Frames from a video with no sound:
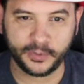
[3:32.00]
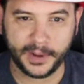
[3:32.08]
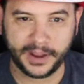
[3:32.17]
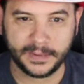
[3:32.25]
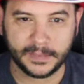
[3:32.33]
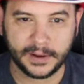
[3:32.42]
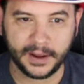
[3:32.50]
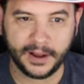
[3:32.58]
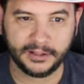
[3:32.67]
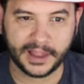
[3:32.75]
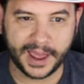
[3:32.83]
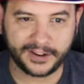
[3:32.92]
Schmidt.
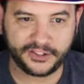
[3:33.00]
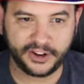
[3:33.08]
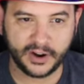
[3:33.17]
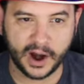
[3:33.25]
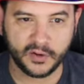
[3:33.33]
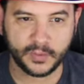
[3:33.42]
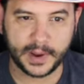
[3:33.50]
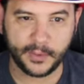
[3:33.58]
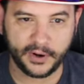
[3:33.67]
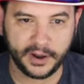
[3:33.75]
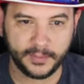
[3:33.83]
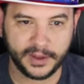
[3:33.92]
Uh, last year, I
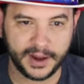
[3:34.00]
remember him